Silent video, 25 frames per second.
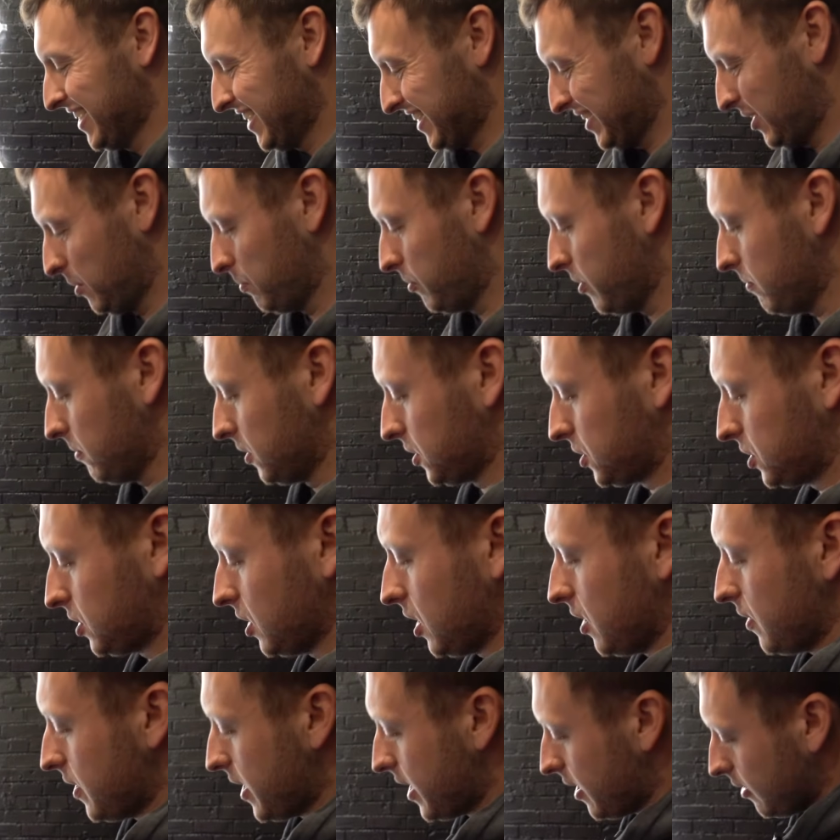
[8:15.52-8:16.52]
you pretty much
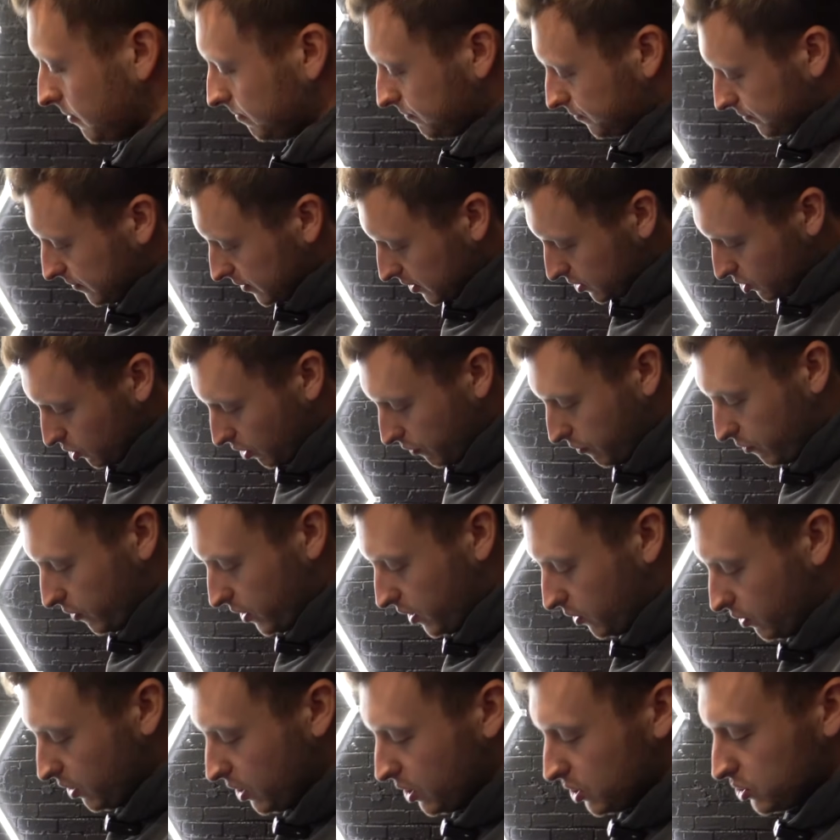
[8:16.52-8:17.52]
start there. Toffee
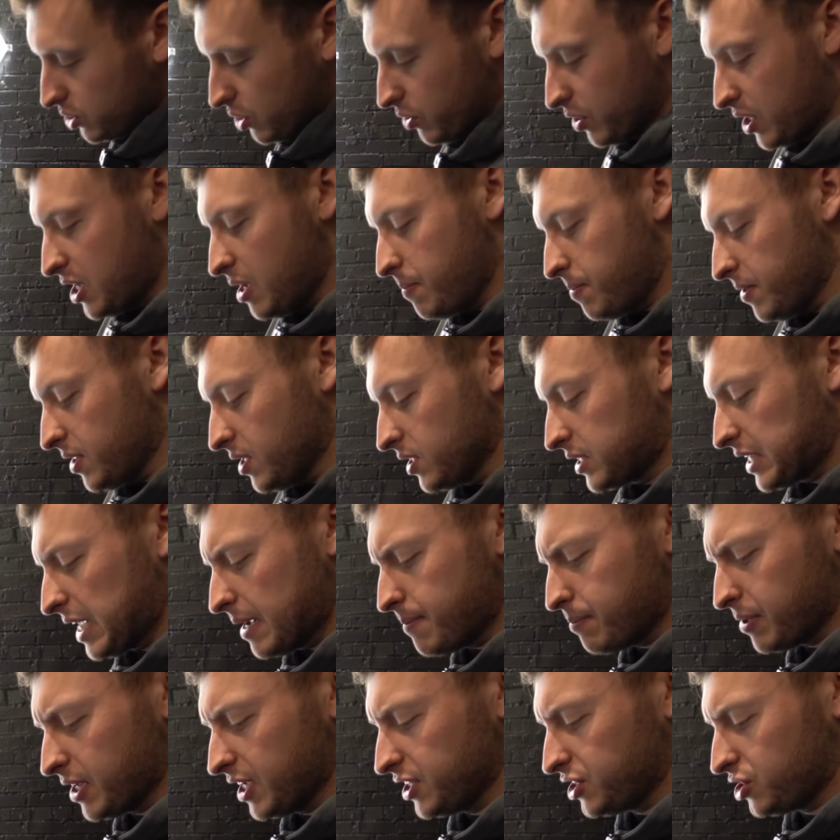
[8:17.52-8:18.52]
wheel, don't keep it in the
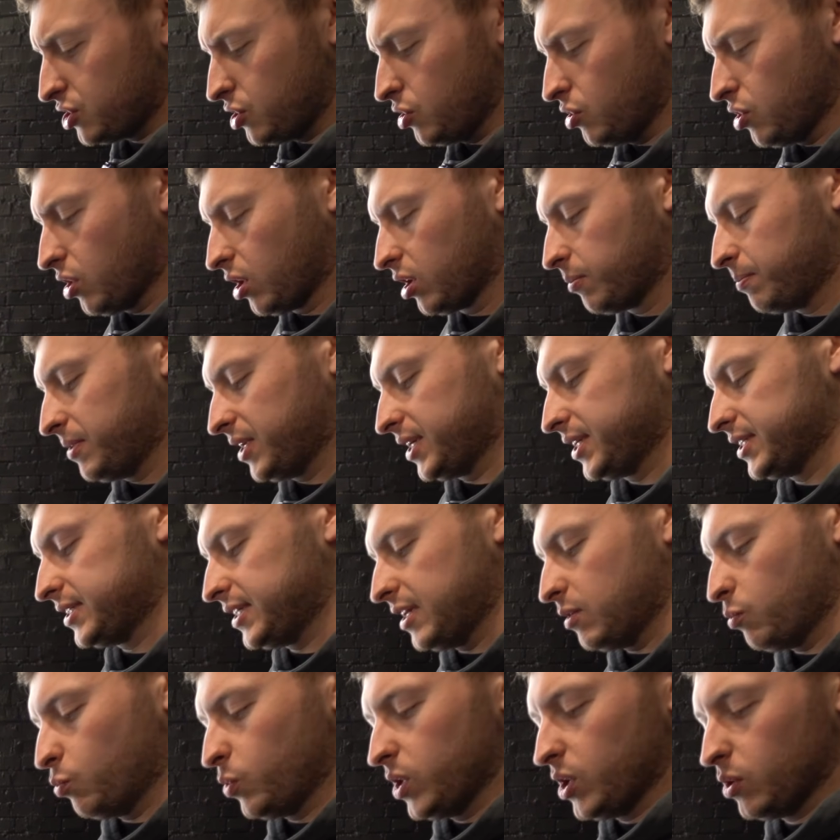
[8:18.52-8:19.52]
same place too long because
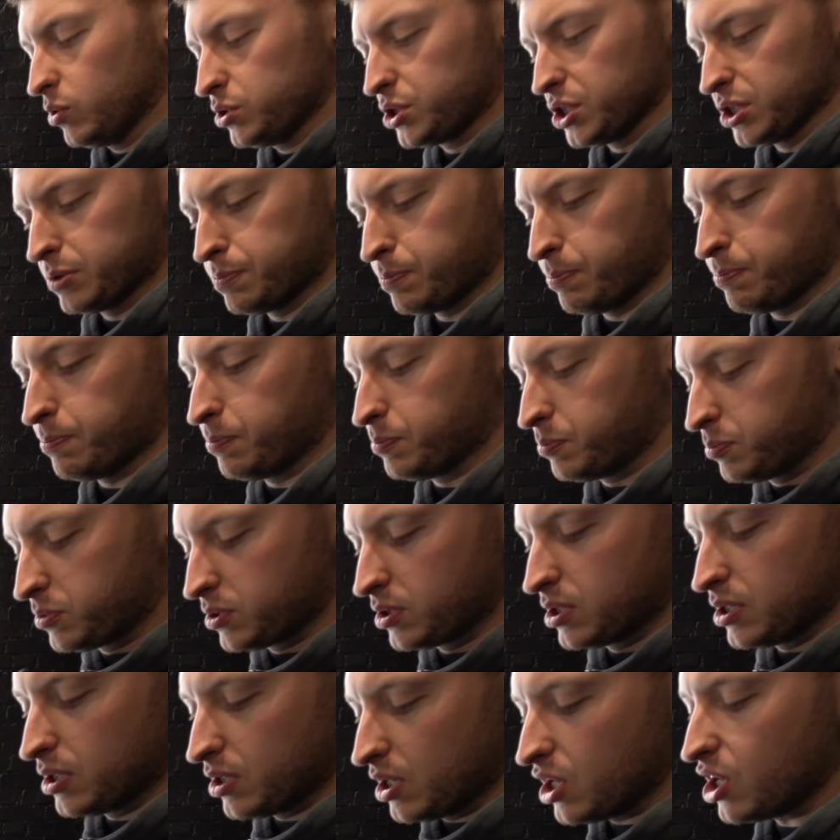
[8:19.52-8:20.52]
it will just
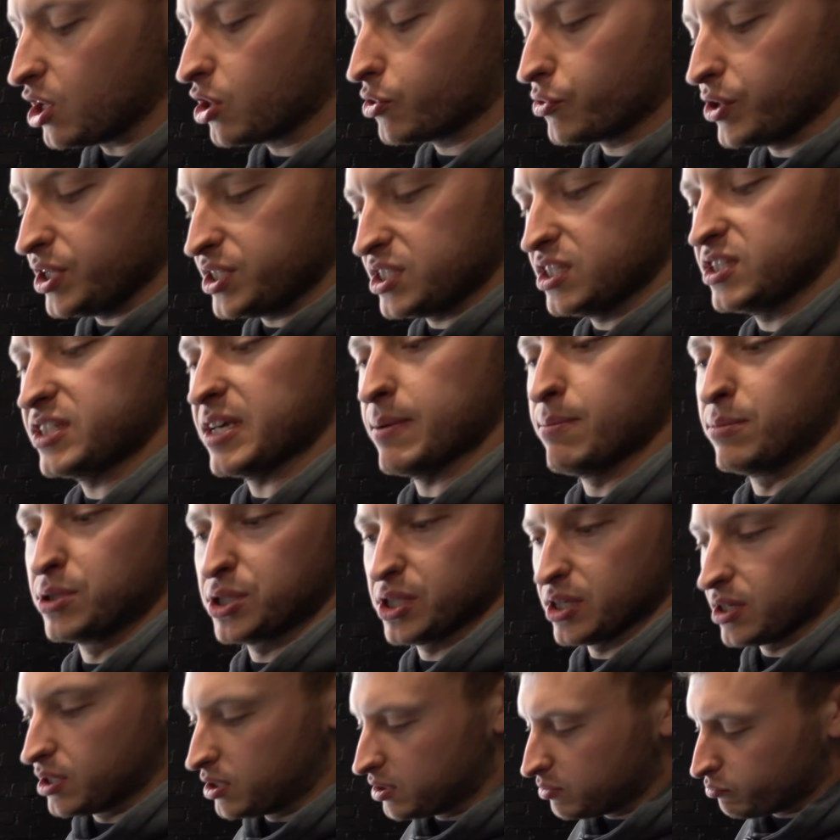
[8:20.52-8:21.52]
increase in
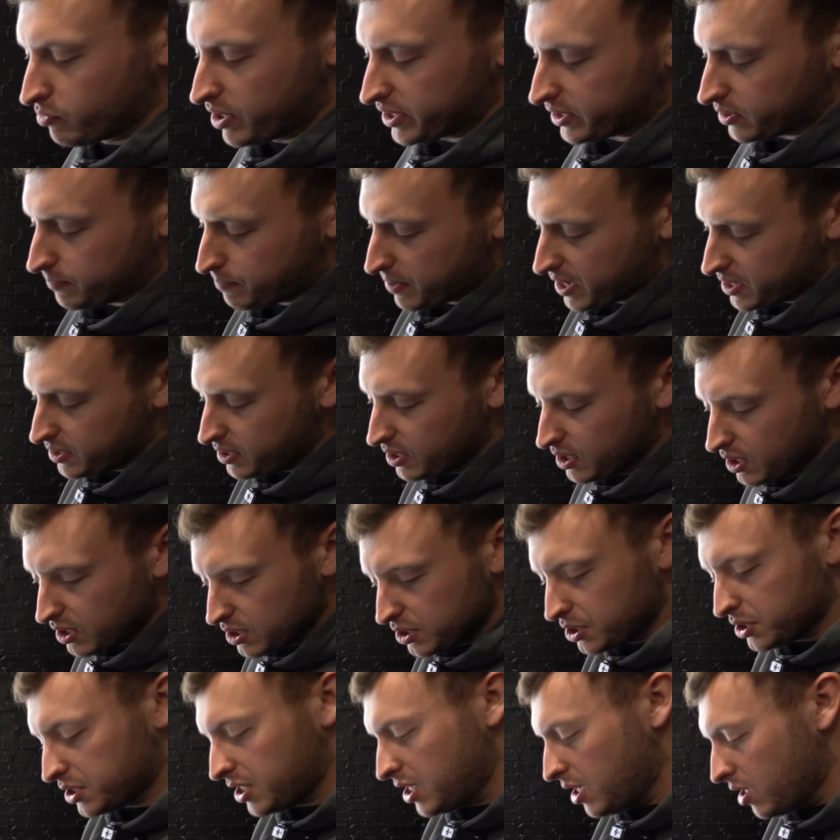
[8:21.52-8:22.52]
temperature, wreck your paint.
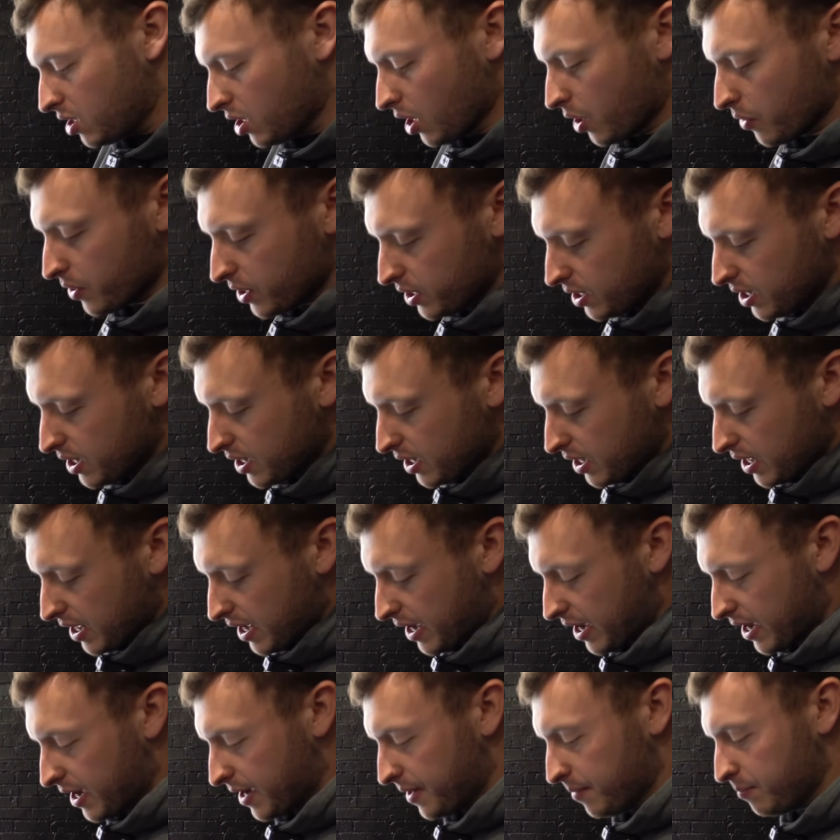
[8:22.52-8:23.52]
Just keep going.
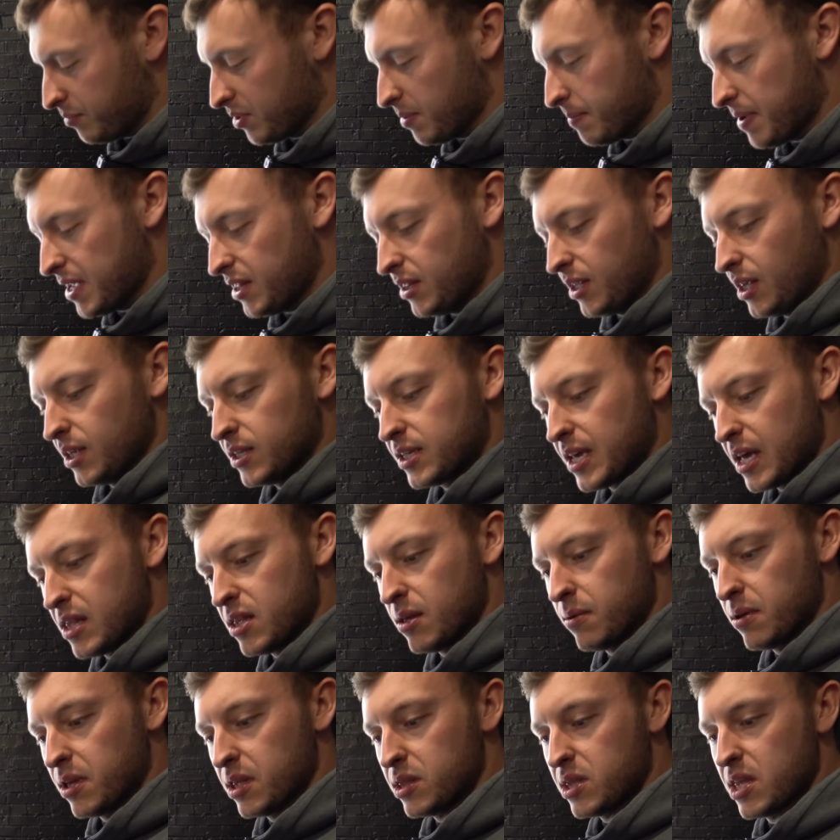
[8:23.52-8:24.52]
The main thing is get
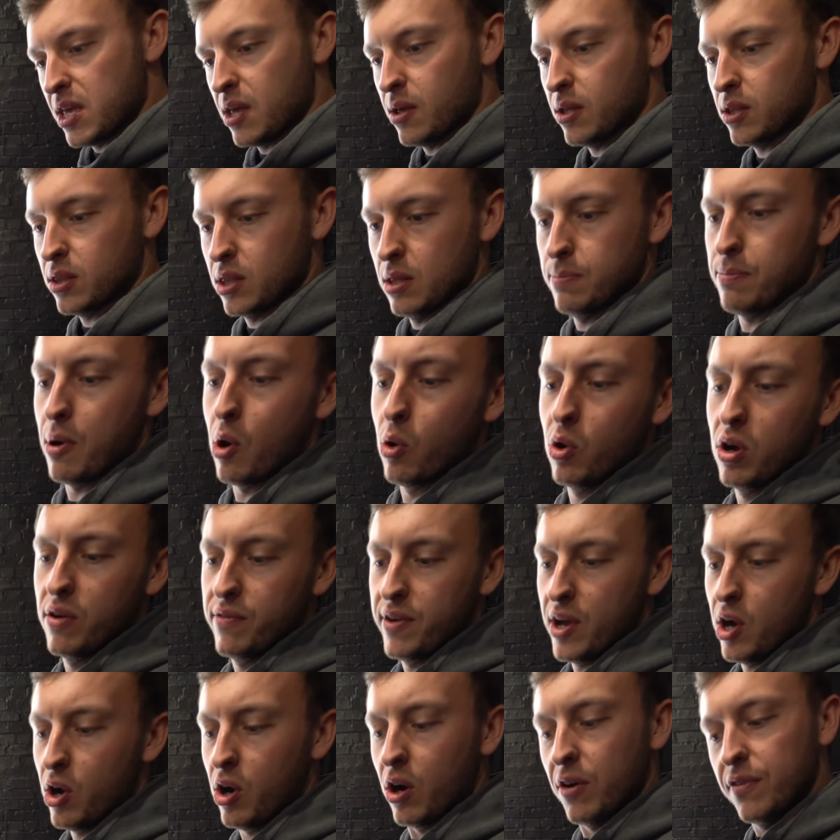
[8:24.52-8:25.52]
the bulk
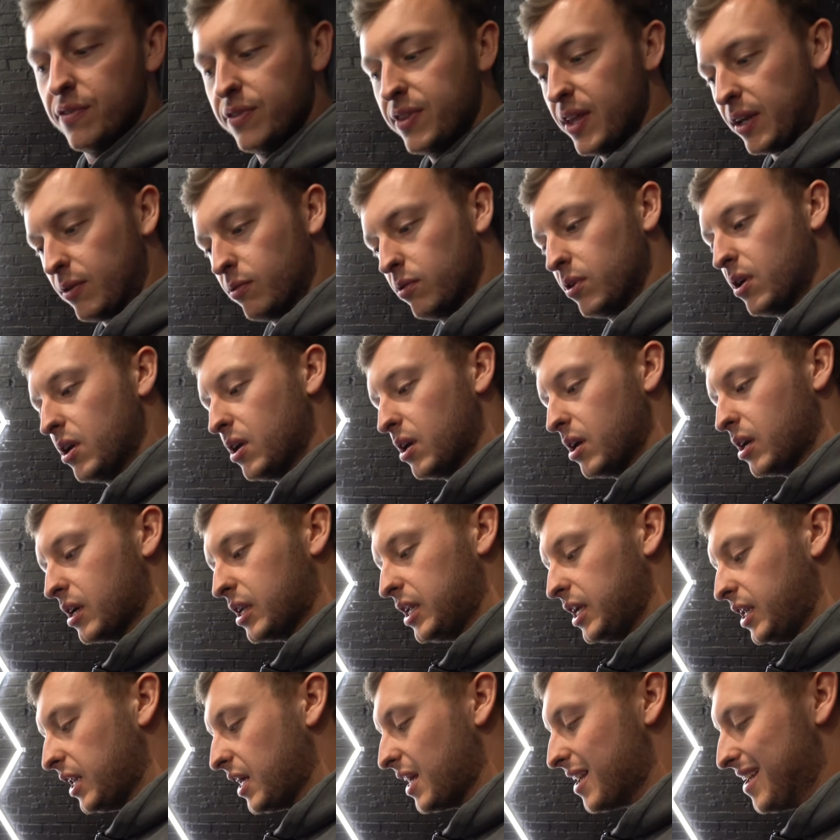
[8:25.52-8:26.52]
of it off, then
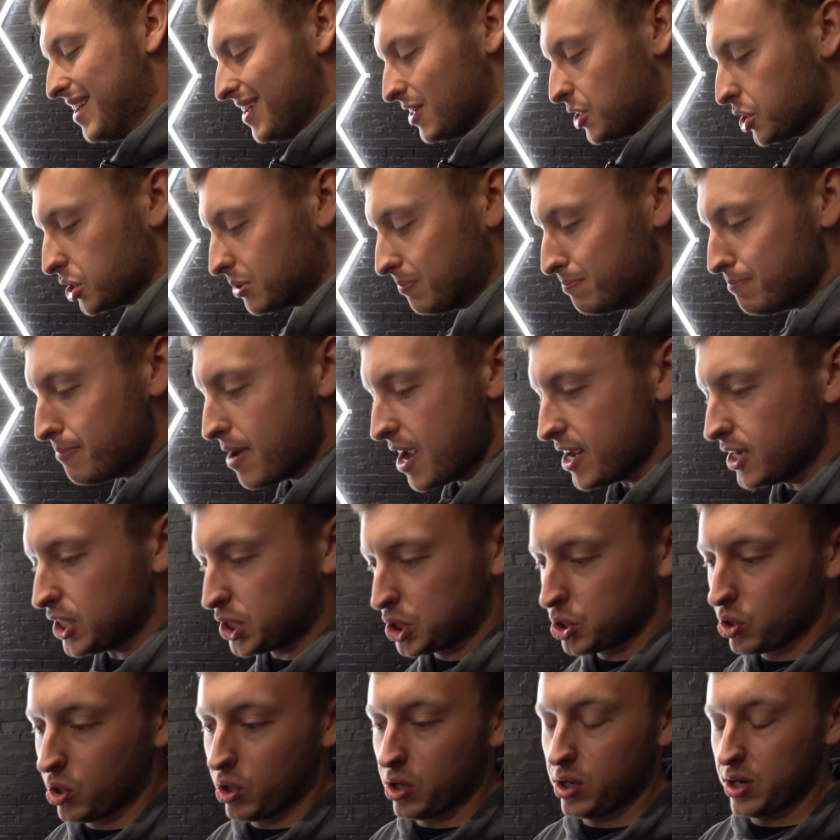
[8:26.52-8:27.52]
clean it. Just make
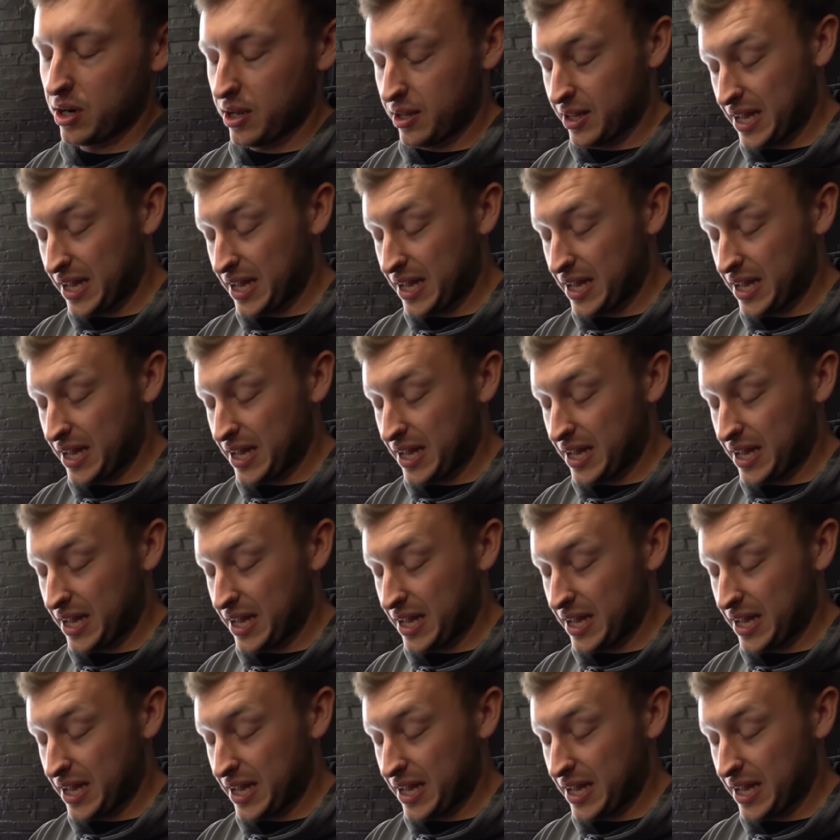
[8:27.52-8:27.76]
sure,